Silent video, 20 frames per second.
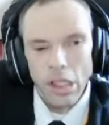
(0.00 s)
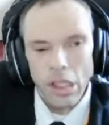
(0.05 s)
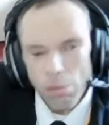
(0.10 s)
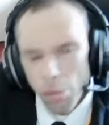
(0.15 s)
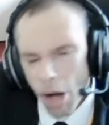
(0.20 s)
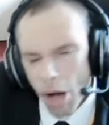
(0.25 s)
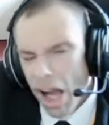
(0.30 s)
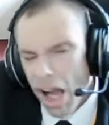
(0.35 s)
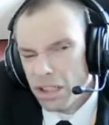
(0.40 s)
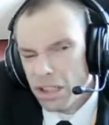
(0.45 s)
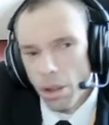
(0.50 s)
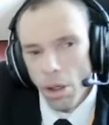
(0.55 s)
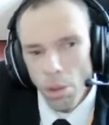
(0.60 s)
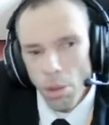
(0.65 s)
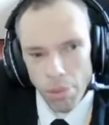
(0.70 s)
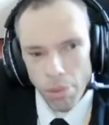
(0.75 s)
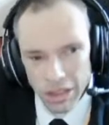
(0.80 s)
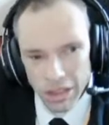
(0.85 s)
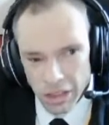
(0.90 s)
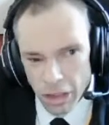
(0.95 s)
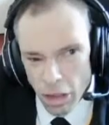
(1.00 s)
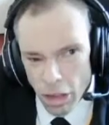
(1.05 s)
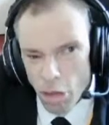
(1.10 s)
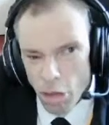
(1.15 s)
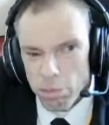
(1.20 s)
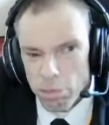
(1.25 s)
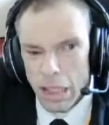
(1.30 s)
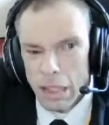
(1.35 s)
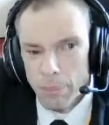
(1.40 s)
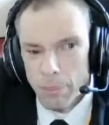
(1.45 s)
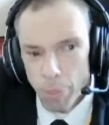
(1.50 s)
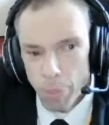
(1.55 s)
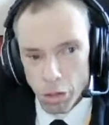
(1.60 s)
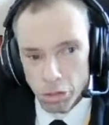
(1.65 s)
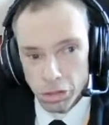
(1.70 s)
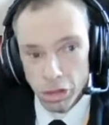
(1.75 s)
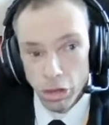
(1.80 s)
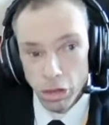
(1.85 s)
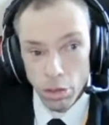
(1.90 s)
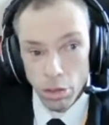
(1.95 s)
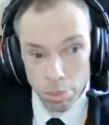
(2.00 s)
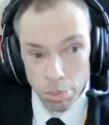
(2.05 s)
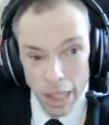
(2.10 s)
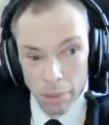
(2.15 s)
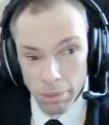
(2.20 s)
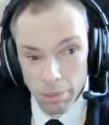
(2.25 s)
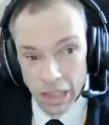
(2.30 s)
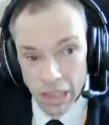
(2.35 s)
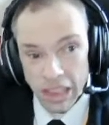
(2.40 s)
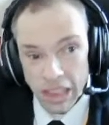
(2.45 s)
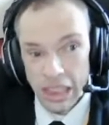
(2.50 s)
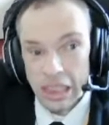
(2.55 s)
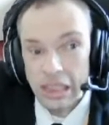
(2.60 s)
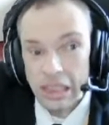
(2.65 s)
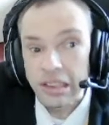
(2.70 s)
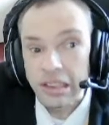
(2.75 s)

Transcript: Right? When you reboot your railway keys,